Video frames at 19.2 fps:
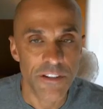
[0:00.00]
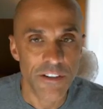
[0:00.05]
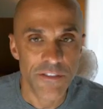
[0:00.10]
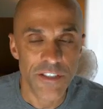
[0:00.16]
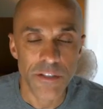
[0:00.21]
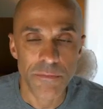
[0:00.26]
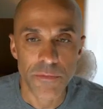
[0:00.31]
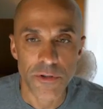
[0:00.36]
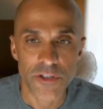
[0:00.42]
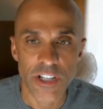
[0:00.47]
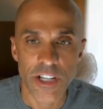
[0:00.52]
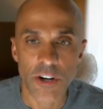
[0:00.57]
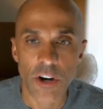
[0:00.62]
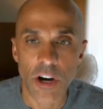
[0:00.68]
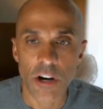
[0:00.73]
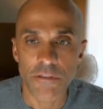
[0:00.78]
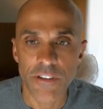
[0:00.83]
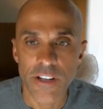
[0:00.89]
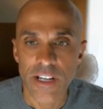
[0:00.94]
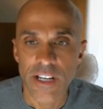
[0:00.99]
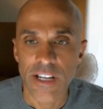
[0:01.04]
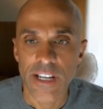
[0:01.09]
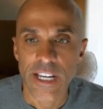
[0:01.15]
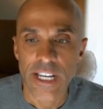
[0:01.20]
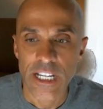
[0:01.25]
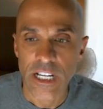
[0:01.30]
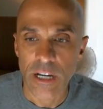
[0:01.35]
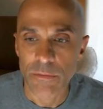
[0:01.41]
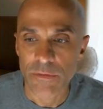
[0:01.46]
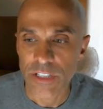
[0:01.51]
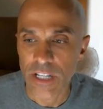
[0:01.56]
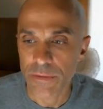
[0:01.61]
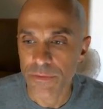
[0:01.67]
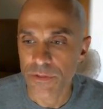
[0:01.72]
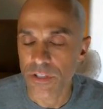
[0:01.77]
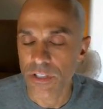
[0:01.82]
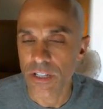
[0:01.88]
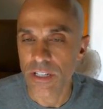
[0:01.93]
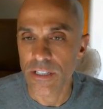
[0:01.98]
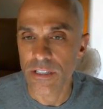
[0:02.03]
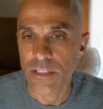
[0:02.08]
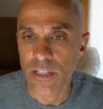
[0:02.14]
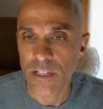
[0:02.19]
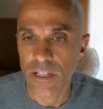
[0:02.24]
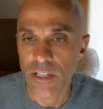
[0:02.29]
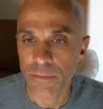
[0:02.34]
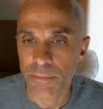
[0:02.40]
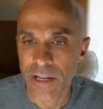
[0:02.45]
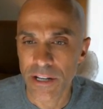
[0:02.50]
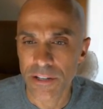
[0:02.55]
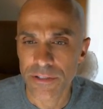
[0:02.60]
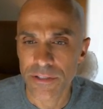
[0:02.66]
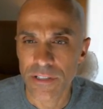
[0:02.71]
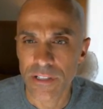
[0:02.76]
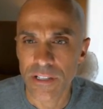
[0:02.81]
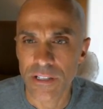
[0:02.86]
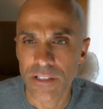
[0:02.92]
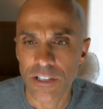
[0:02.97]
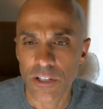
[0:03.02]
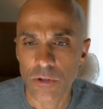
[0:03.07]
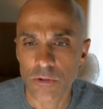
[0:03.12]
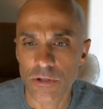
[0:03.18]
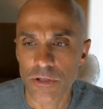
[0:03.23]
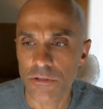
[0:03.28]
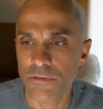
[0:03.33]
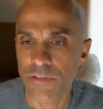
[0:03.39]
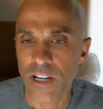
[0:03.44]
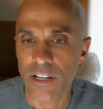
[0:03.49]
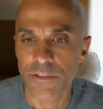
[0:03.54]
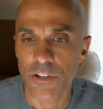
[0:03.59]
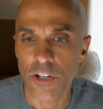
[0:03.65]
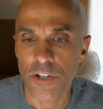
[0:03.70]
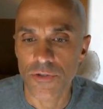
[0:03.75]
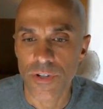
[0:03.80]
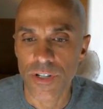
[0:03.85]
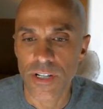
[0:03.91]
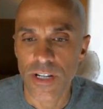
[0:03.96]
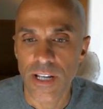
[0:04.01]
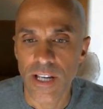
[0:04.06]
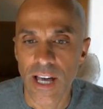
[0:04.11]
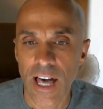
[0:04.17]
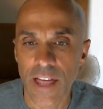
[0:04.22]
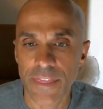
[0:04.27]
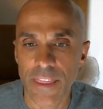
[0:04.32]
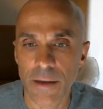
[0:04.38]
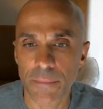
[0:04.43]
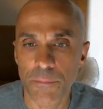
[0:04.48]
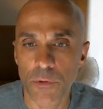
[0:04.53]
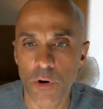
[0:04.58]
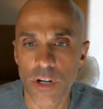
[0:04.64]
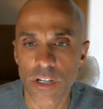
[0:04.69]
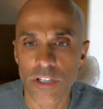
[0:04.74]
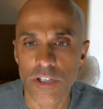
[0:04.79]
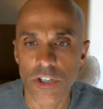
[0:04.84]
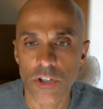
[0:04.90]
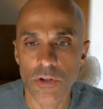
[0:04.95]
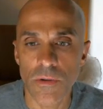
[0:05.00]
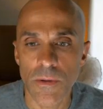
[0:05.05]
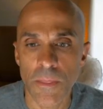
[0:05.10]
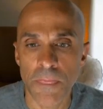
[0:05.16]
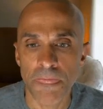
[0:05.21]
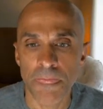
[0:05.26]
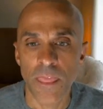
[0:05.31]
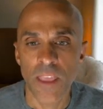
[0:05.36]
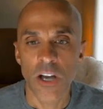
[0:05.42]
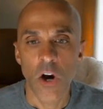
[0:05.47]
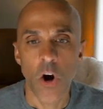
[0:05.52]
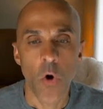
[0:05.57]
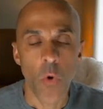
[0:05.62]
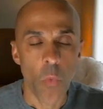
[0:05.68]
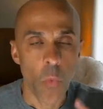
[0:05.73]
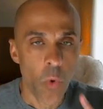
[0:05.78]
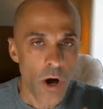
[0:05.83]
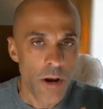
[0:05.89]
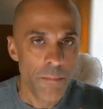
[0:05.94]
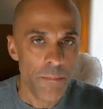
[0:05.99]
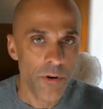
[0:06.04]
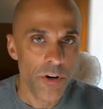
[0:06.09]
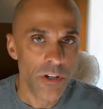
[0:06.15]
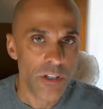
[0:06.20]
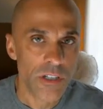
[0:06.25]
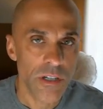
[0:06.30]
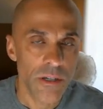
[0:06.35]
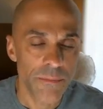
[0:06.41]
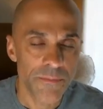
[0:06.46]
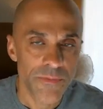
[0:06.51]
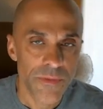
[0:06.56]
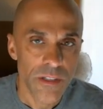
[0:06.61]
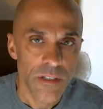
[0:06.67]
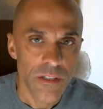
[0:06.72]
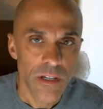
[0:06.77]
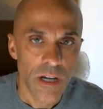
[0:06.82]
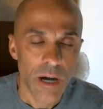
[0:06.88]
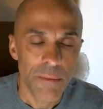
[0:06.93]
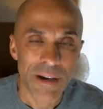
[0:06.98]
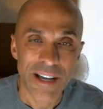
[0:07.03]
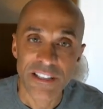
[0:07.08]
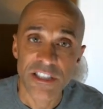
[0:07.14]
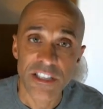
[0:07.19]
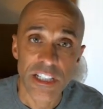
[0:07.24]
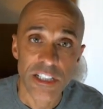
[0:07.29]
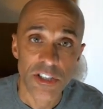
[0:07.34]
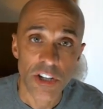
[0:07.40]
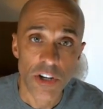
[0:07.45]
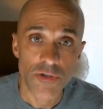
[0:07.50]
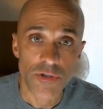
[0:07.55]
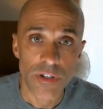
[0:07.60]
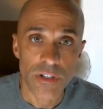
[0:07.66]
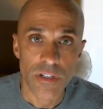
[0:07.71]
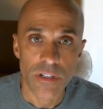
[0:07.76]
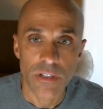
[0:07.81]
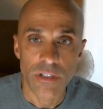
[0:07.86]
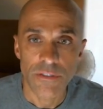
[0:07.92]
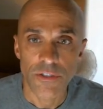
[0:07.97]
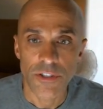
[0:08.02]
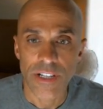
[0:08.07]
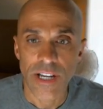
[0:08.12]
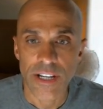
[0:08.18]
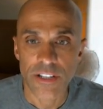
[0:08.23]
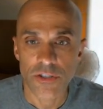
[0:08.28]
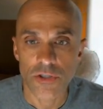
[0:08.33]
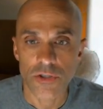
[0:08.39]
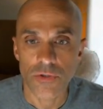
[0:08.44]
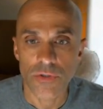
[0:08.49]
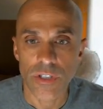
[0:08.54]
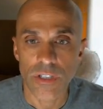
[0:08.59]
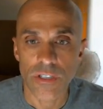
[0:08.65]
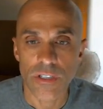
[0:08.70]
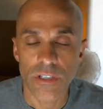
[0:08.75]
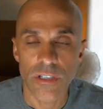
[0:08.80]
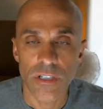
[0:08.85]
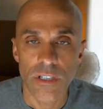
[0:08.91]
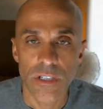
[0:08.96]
15% off. It comes up to about close to $500 at that point. So one book, about $600 if you're not a student.